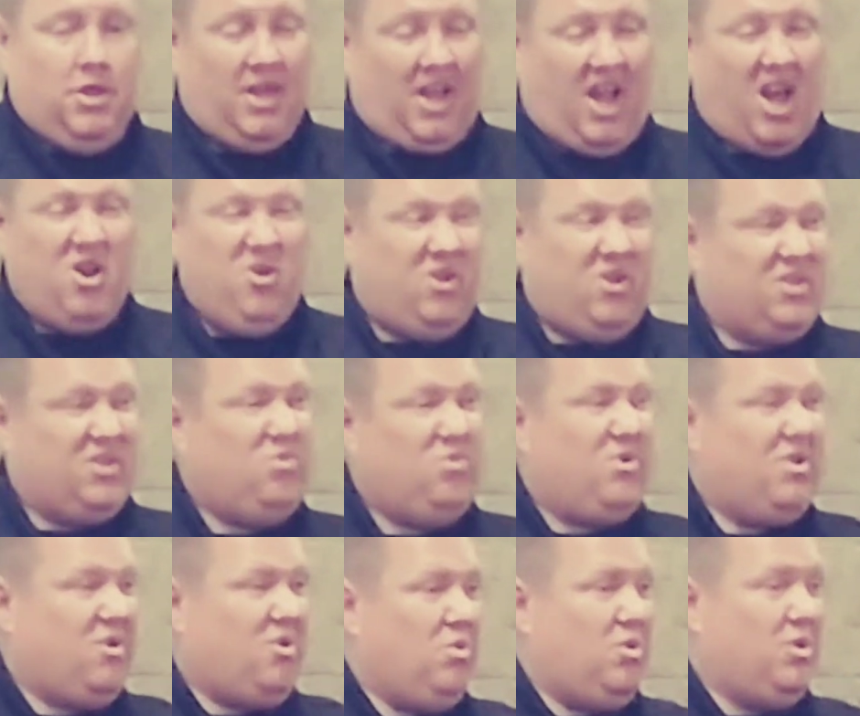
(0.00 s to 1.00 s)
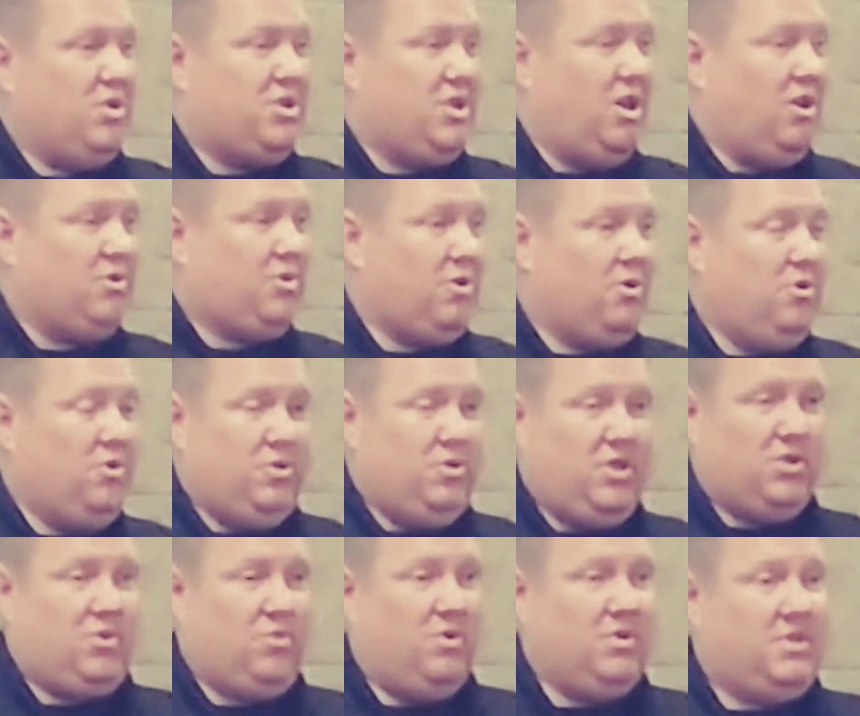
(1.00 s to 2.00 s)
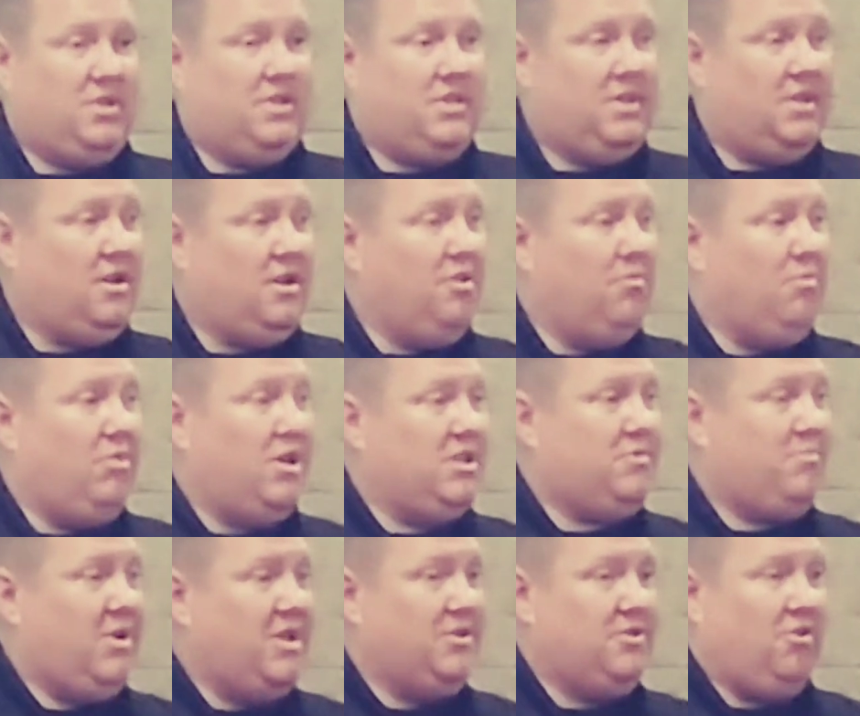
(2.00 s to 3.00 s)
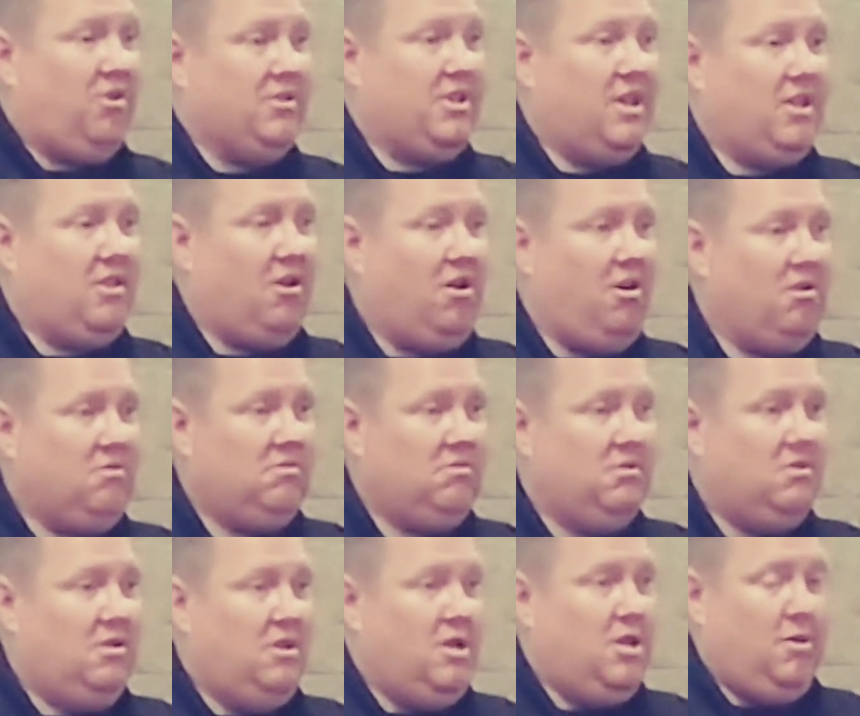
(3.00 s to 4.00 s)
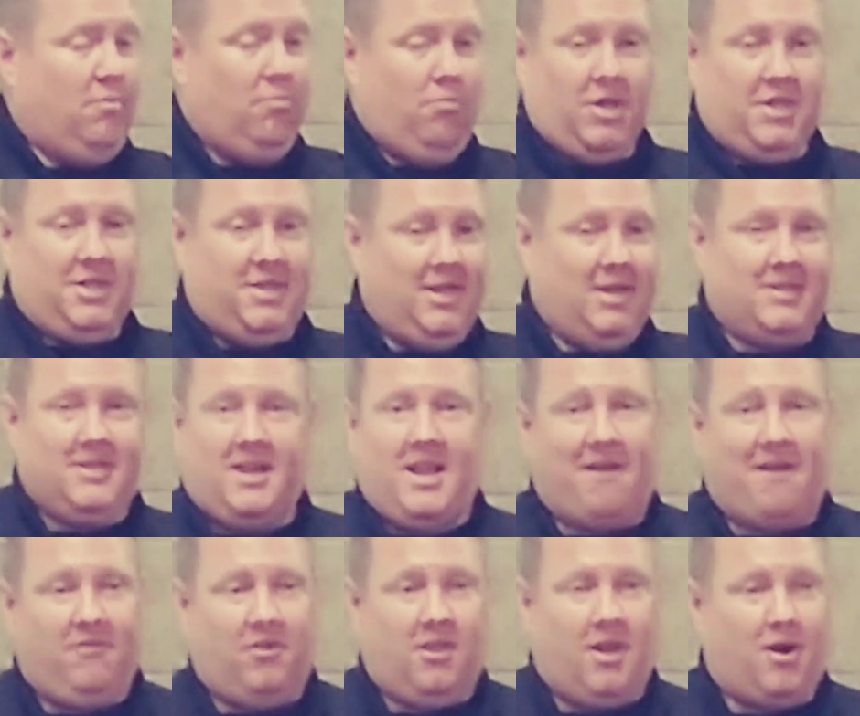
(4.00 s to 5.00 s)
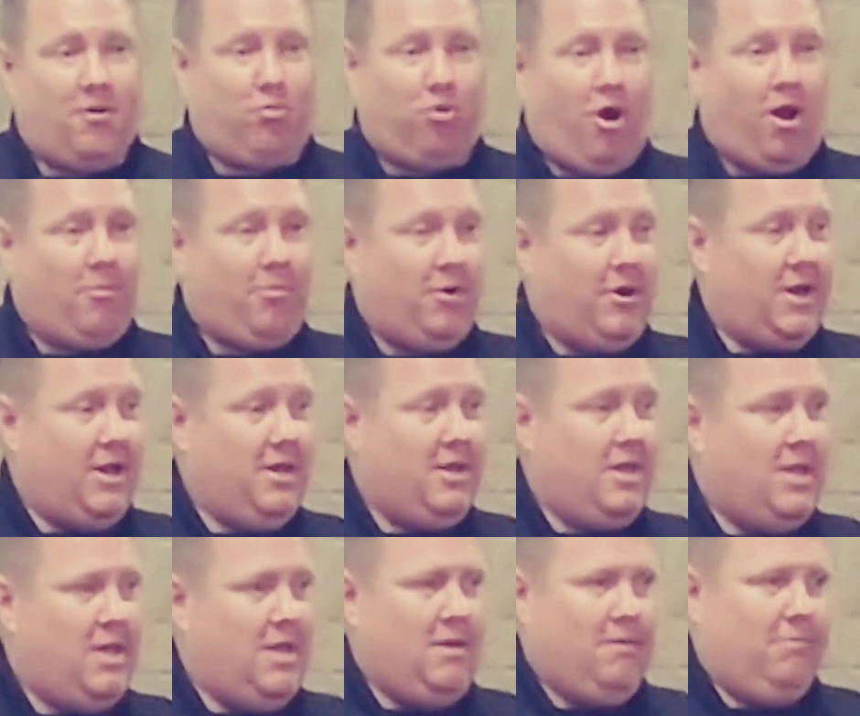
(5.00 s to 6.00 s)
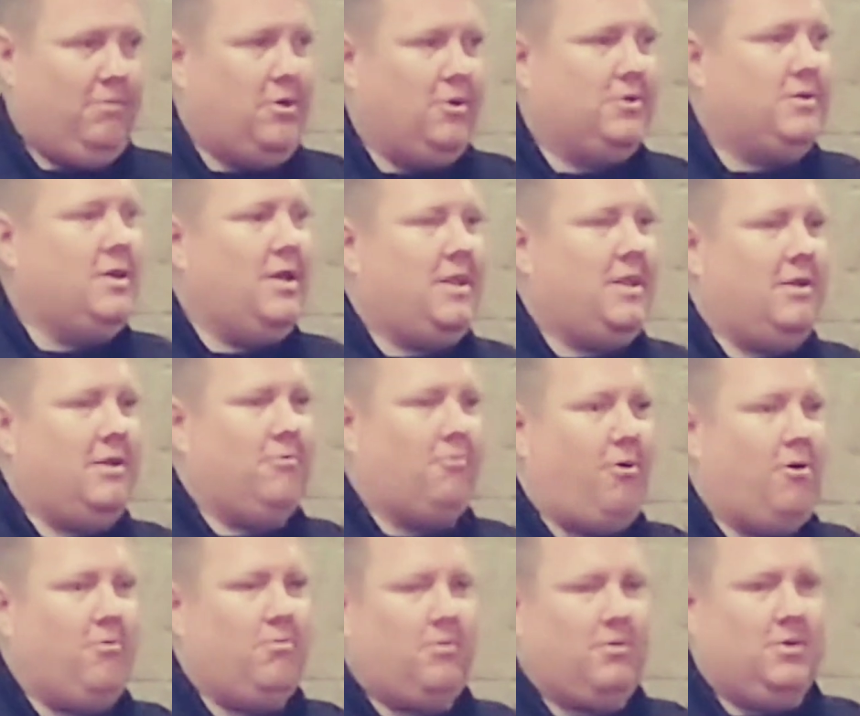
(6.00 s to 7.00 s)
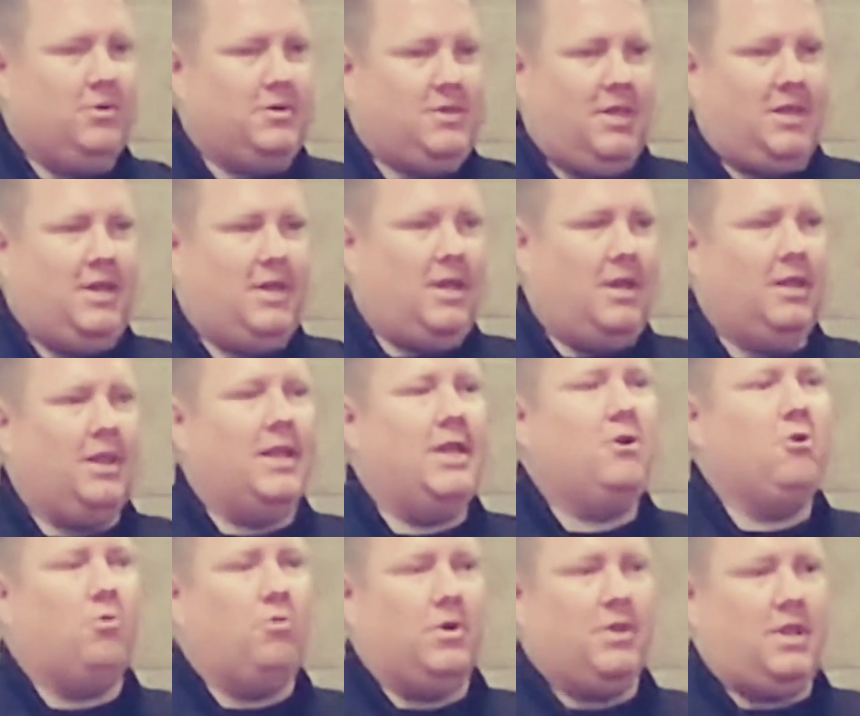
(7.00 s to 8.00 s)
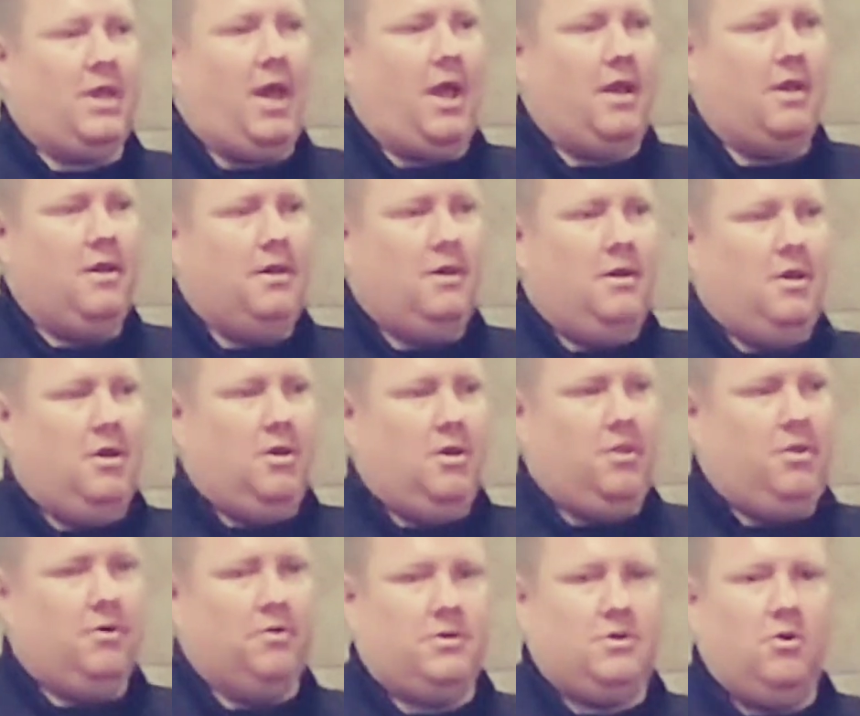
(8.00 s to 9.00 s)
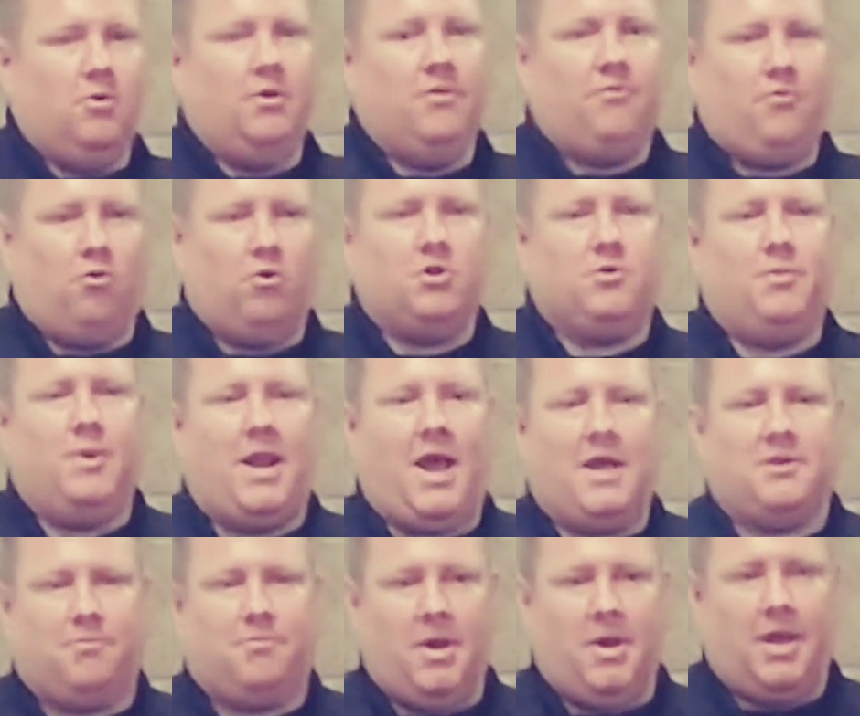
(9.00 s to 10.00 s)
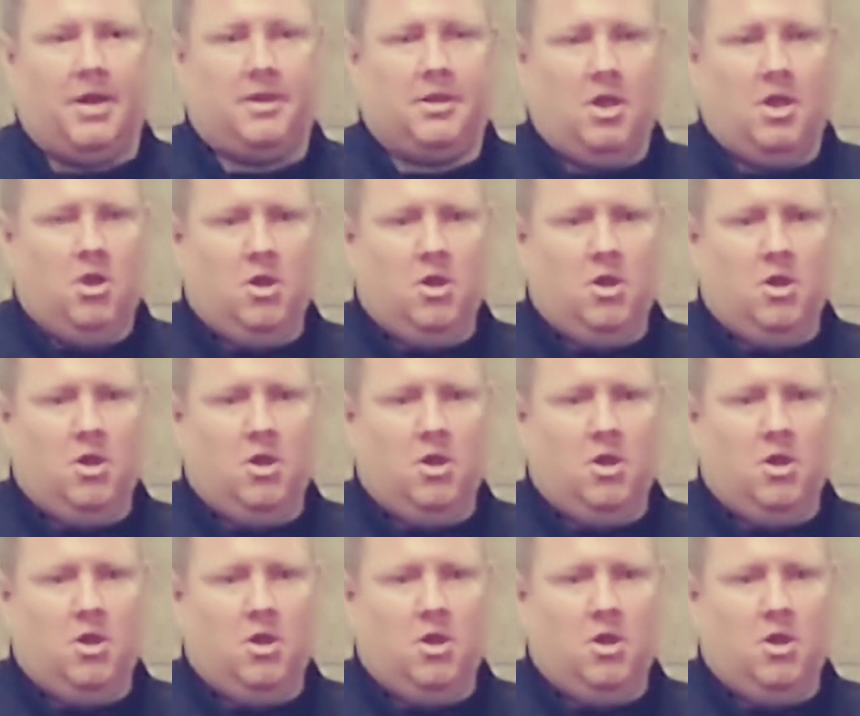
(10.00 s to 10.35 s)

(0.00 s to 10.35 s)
The guy who doesn't want to go to shelter, who just wants to sit on the bus bench all day long, but doesn't have a lot of property, there's nothing wrong, there's nothing illegal with that. There's no enforcement aspect.